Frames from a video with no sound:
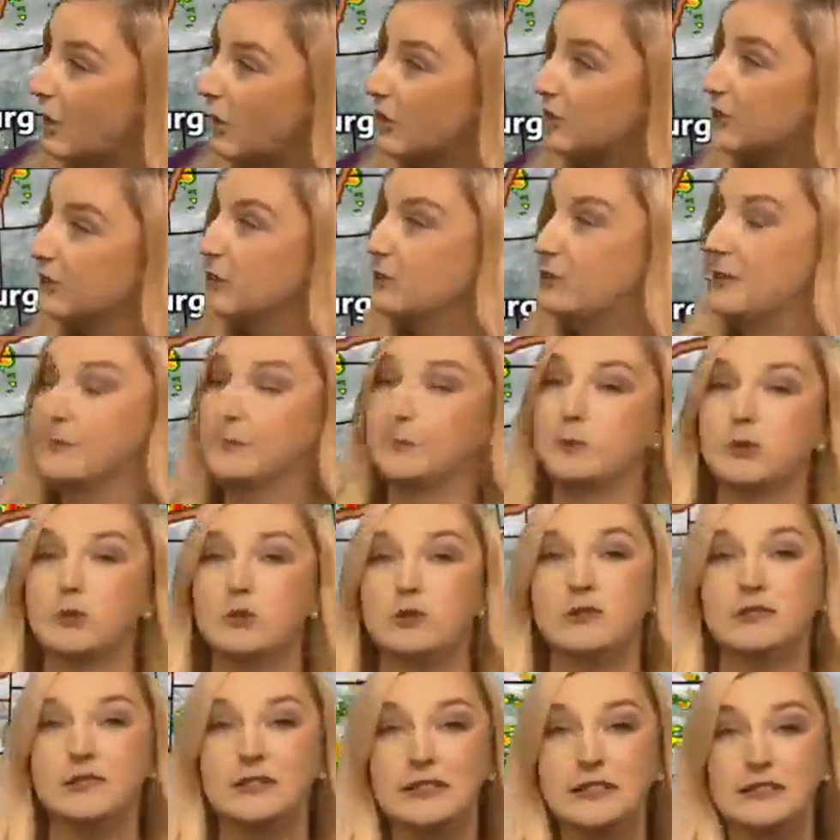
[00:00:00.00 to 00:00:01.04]
also been
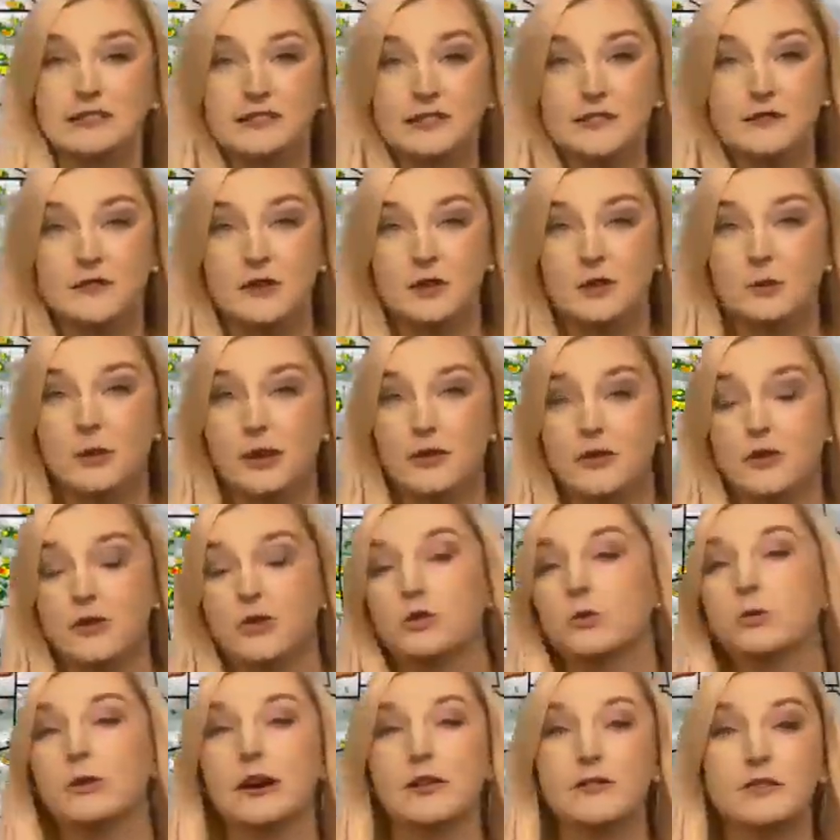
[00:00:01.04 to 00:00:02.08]
producing severe weather
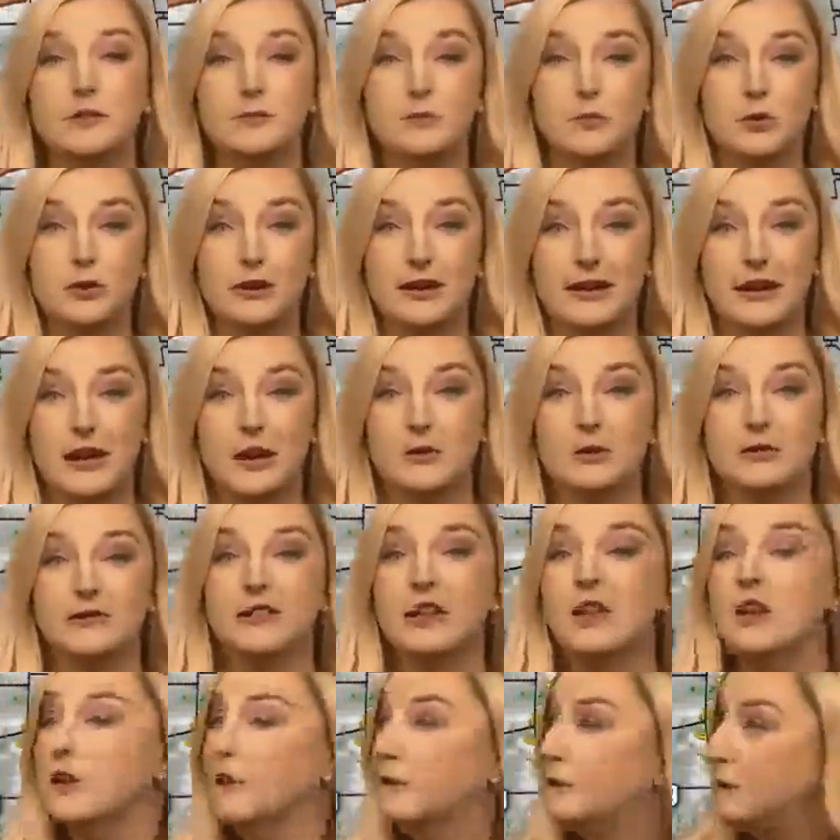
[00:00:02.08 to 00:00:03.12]
throughout the morning hours,
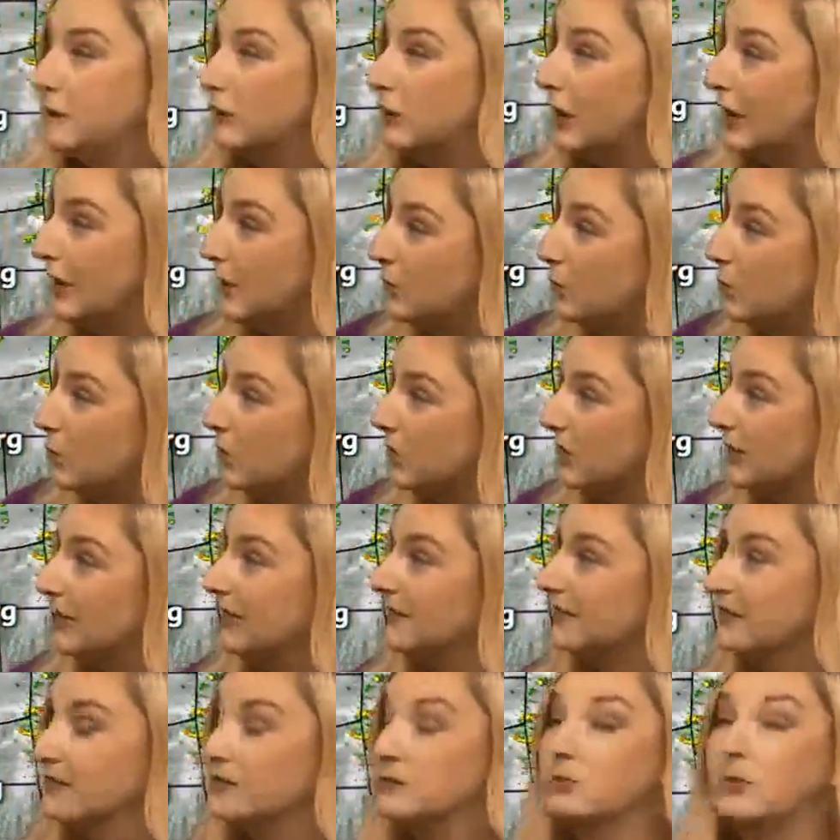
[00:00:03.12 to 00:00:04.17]
flood
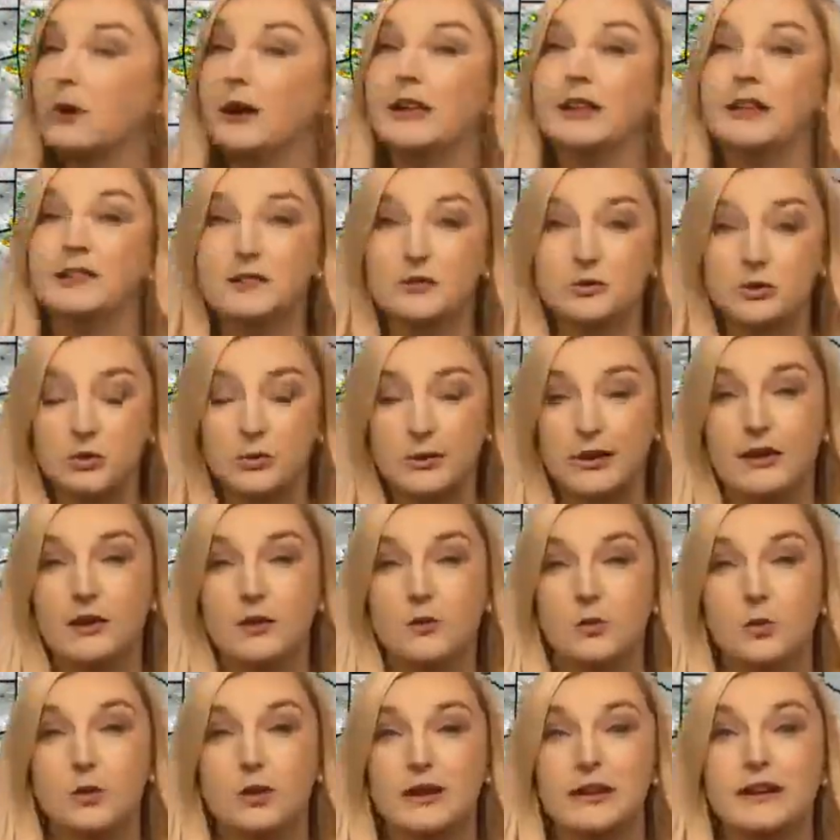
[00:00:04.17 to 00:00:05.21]
warnings as well as
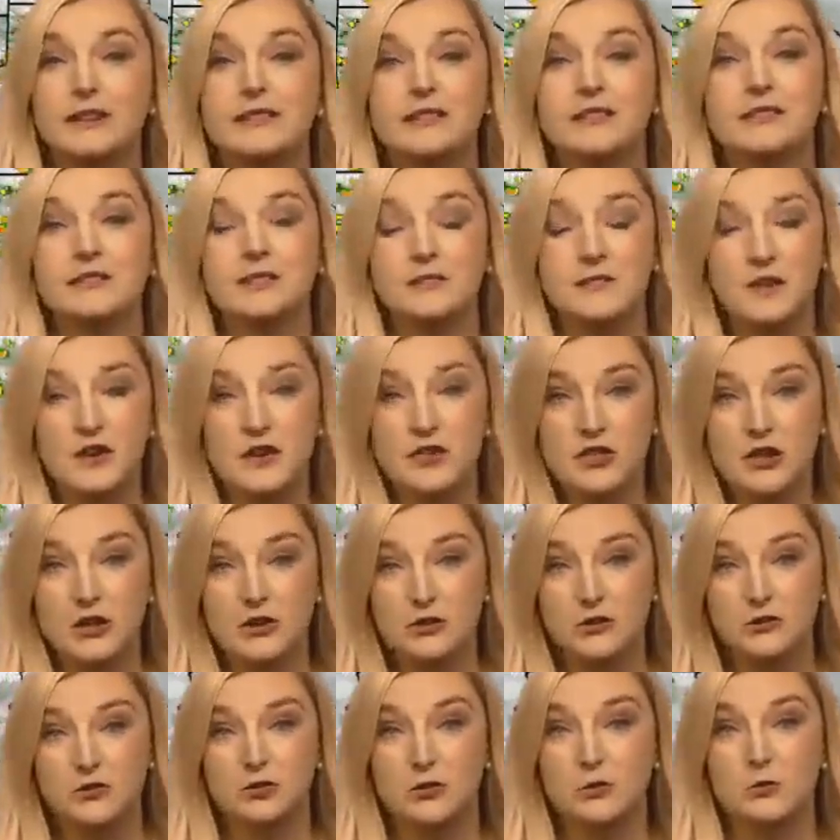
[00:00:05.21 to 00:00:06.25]
tornado warnings and severe
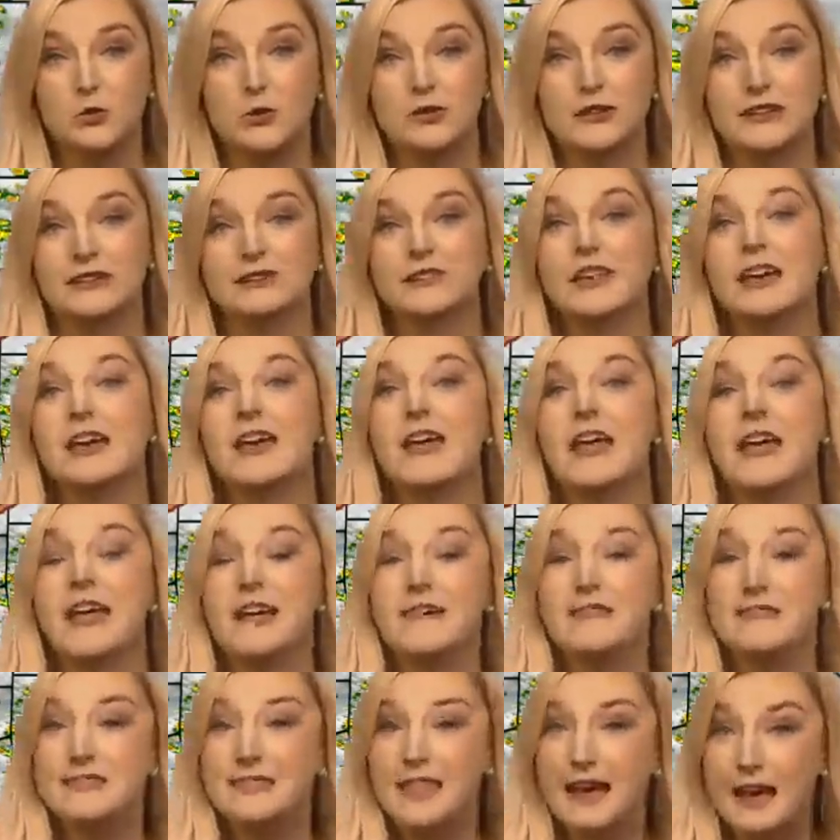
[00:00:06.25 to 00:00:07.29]
thunderstorm warnings.
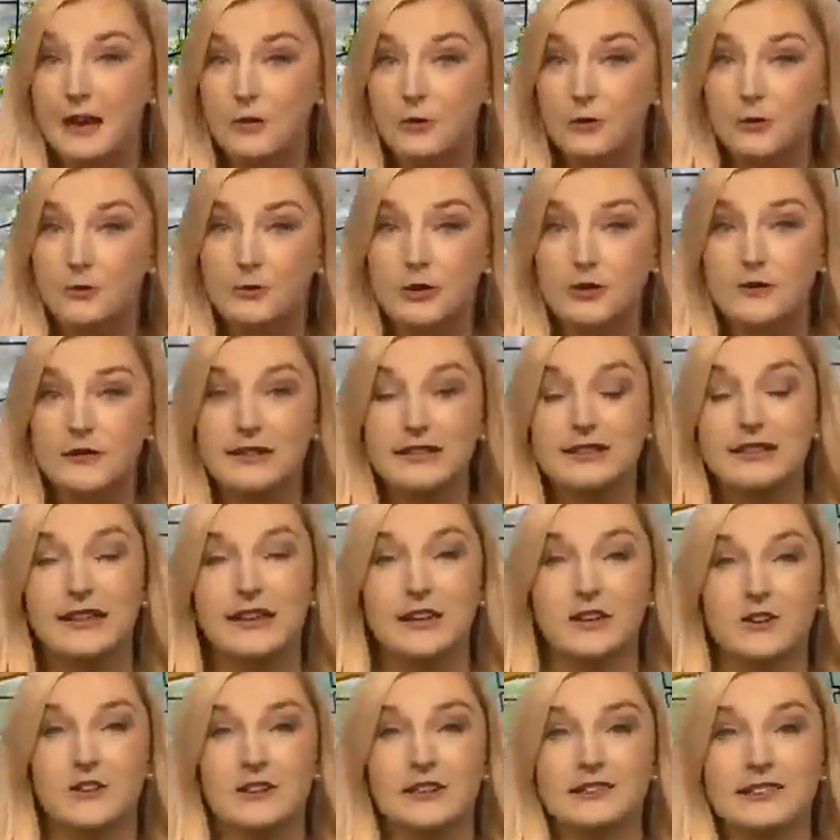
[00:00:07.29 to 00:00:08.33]
And that will move in
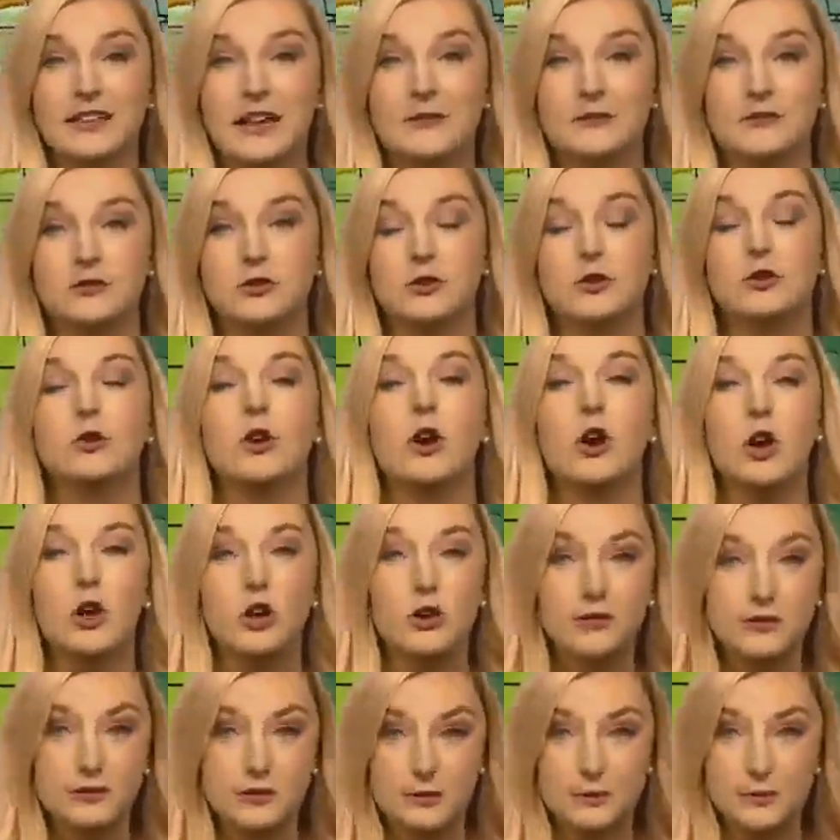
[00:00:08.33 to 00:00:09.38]
later this afternoon,
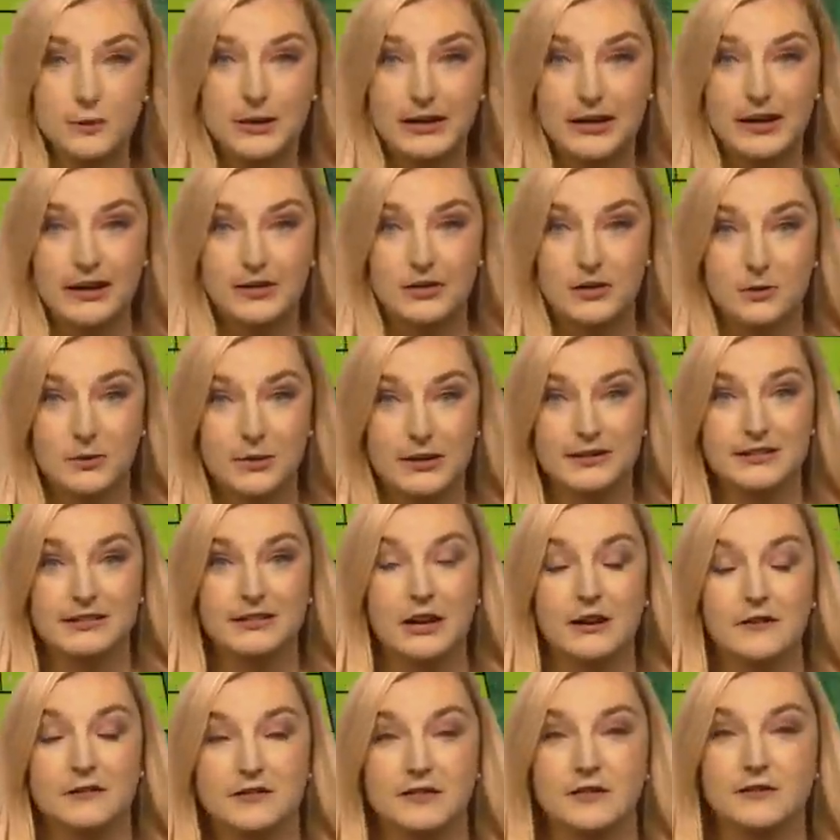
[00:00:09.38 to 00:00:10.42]
also bringing the risk
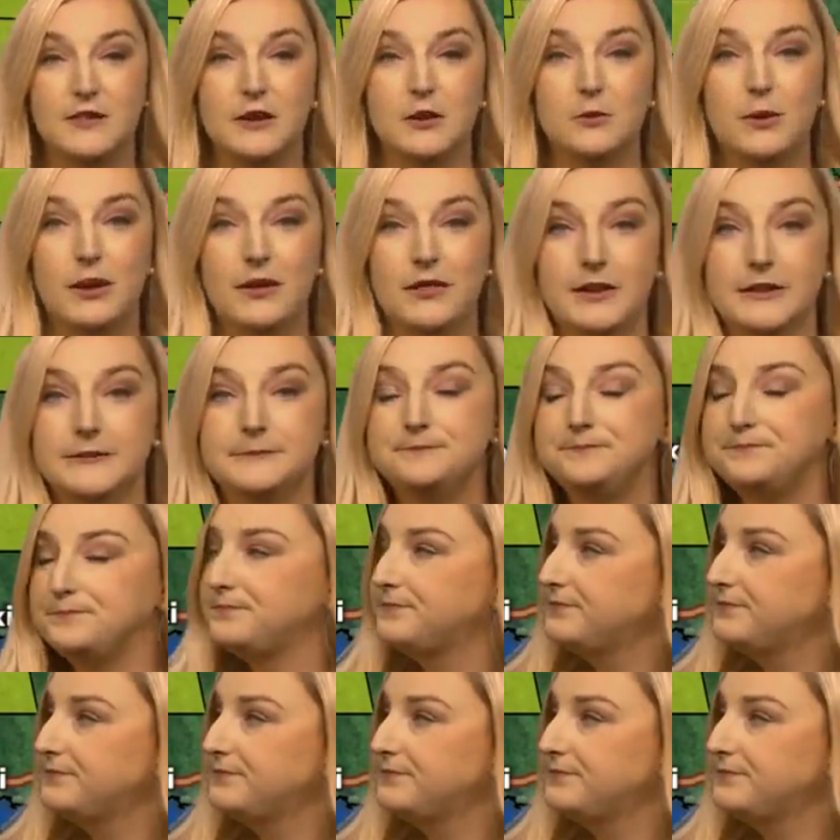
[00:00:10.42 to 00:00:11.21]
of severe weather.